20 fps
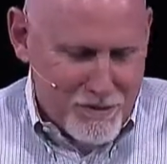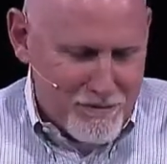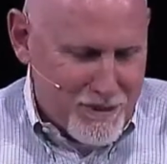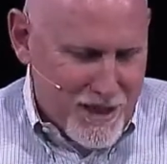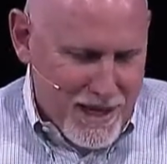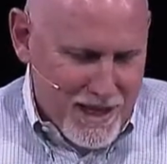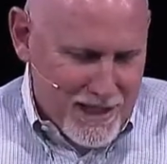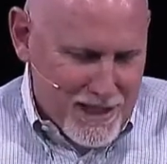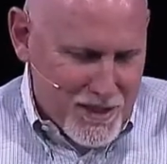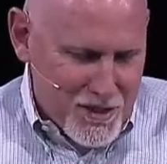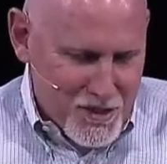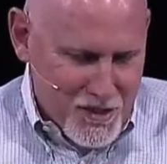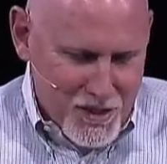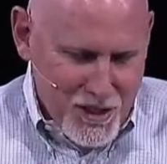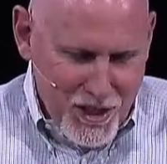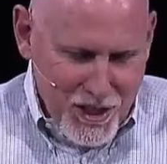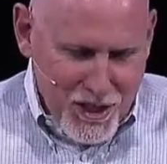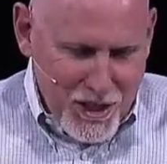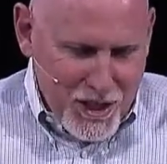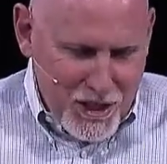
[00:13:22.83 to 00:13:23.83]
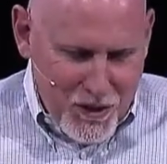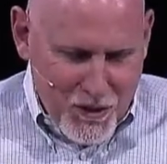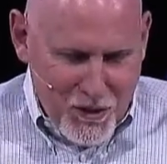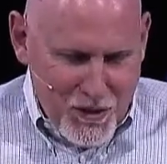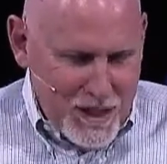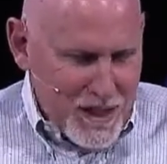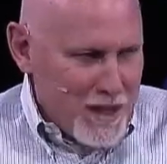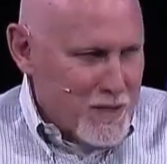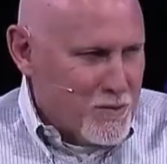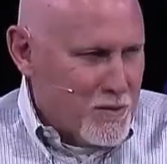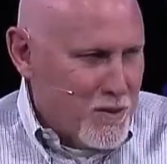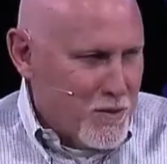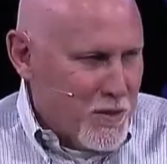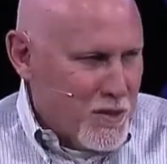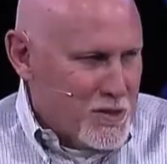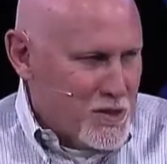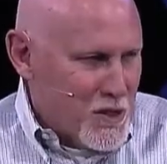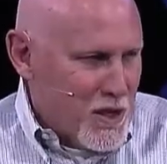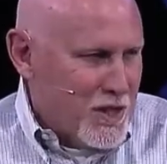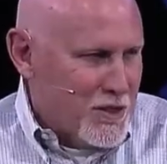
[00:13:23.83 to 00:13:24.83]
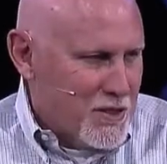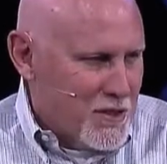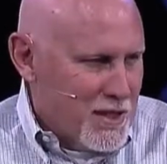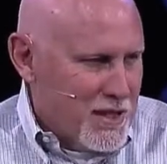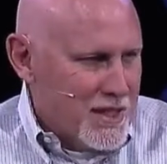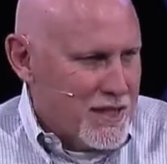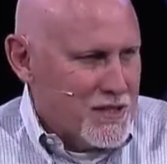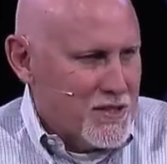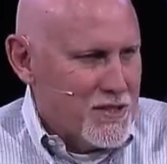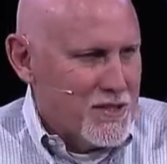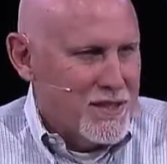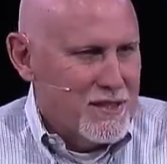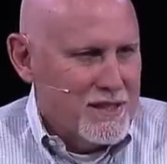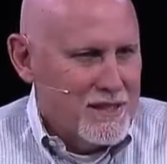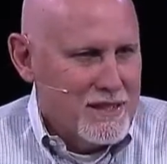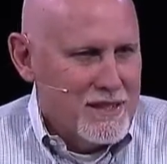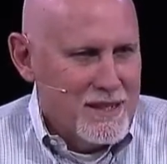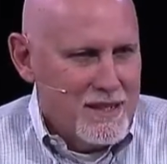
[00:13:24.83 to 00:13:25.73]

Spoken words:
you've got lists going on. Well, what's on your list?